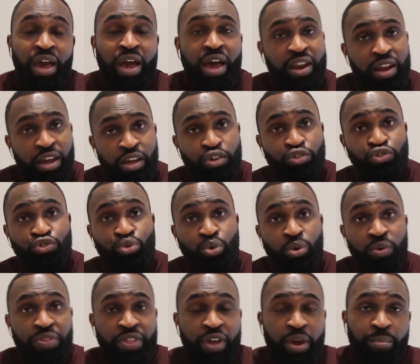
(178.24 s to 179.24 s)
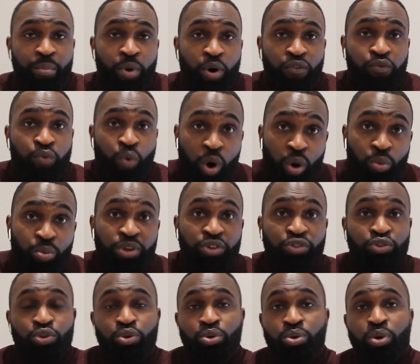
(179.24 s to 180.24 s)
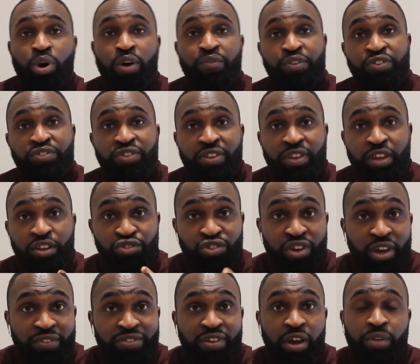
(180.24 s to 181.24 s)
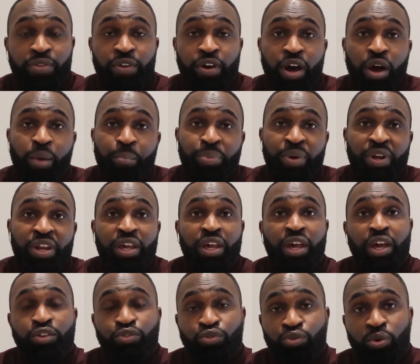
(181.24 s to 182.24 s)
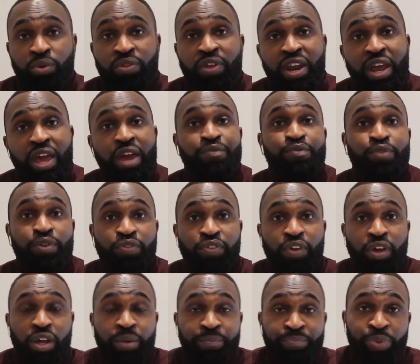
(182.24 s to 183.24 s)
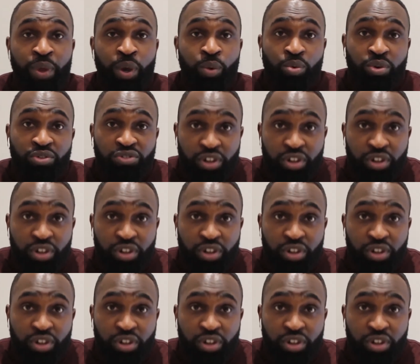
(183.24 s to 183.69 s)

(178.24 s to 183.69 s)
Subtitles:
And I assured them of what we do. Obviously, they checked out the company and saw that everything was